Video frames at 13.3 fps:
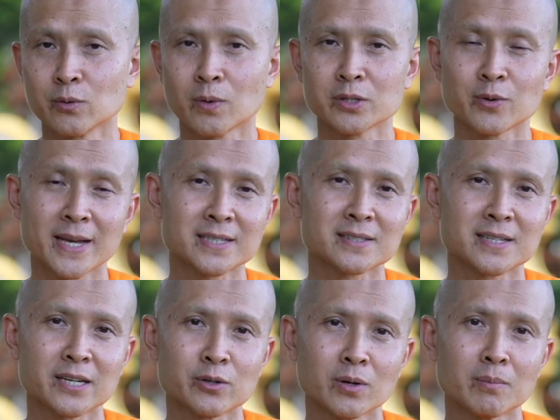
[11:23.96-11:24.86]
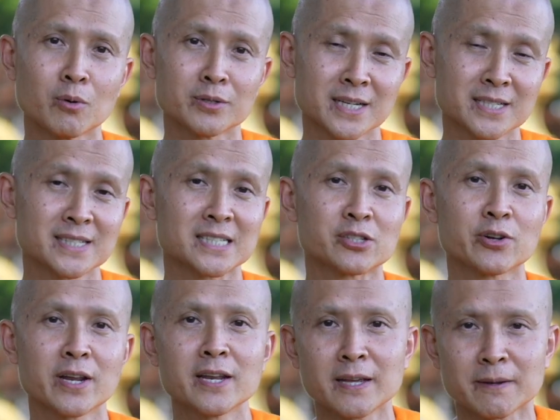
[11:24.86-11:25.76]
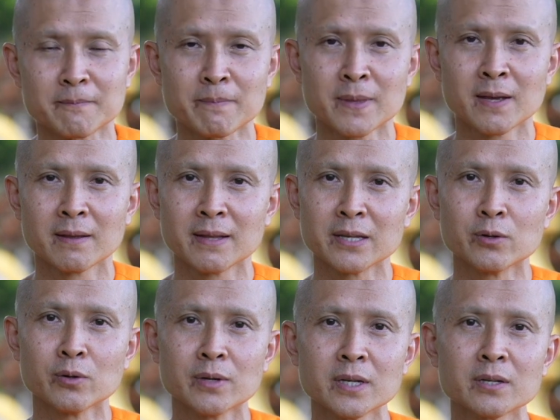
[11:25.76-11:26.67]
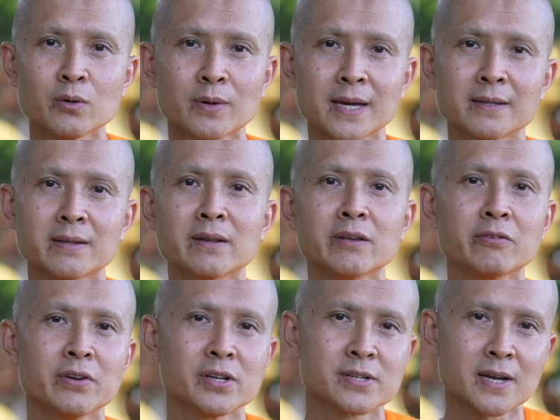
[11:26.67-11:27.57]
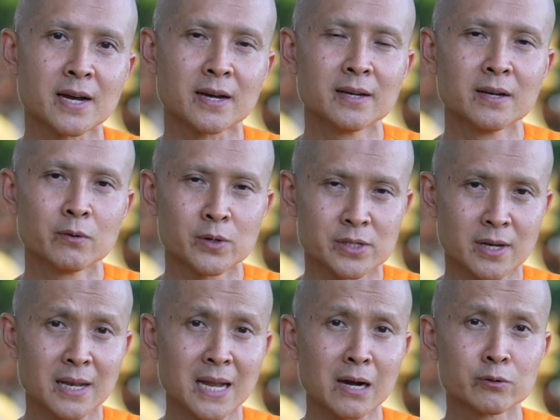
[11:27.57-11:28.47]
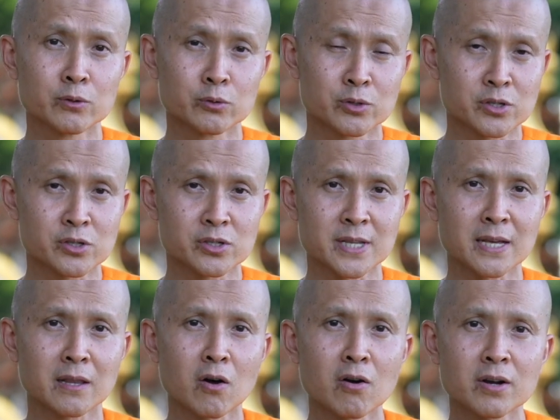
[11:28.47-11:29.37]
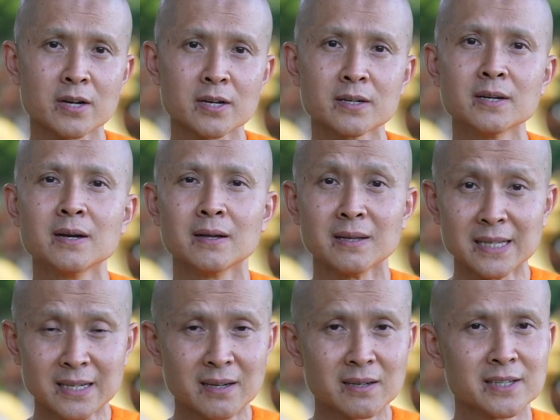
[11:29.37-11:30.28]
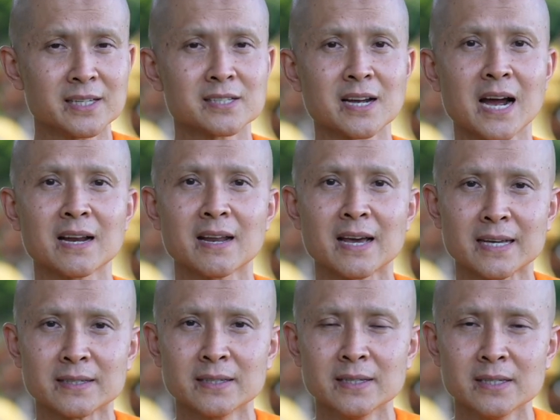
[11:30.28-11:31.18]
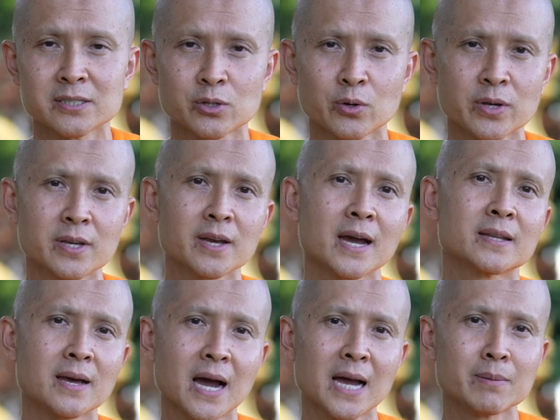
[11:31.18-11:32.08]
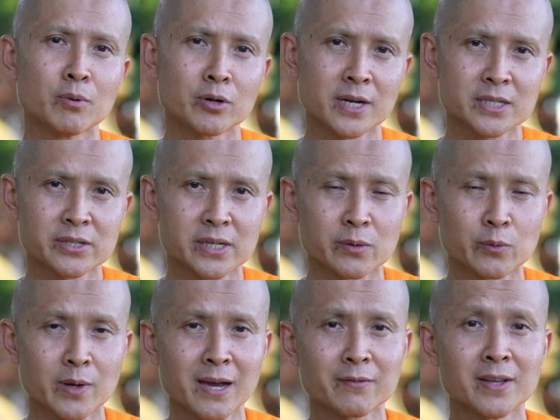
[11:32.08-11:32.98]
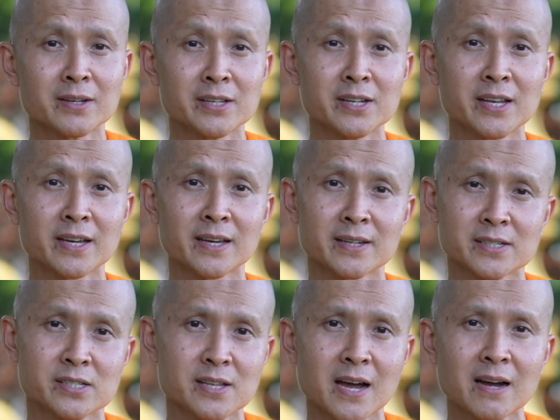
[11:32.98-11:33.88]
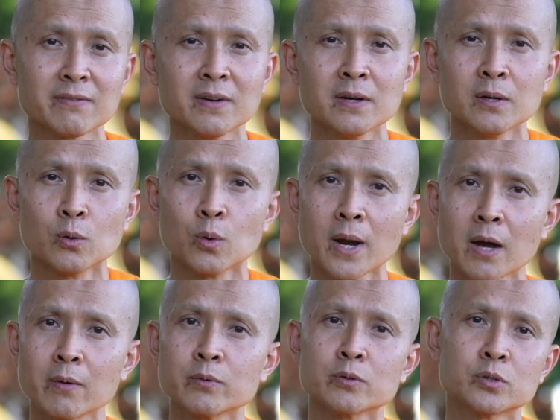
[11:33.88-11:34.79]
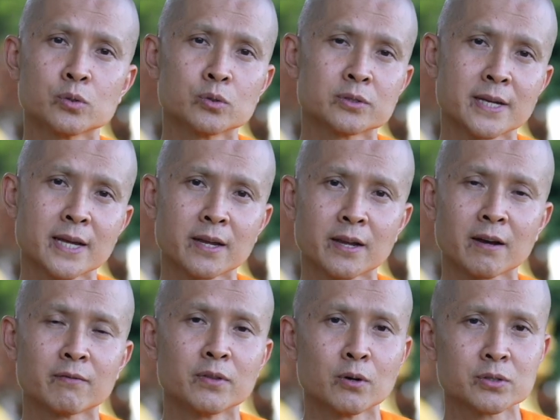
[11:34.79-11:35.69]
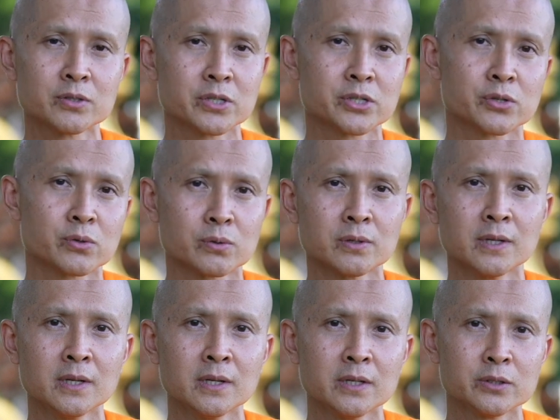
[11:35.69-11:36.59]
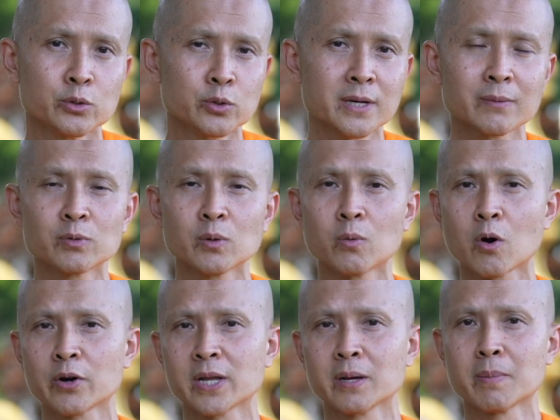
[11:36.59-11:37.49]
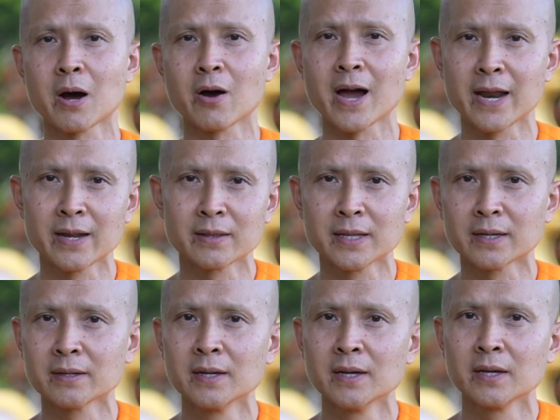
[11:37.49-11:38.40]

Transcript: you want to extend your monastic training, then you need to get the new visa which allow you to stay longer legally in Thailand. So here at the iMonastery, we have the dedicated staff who help you to take care of those issues. You don't have to worry about anything.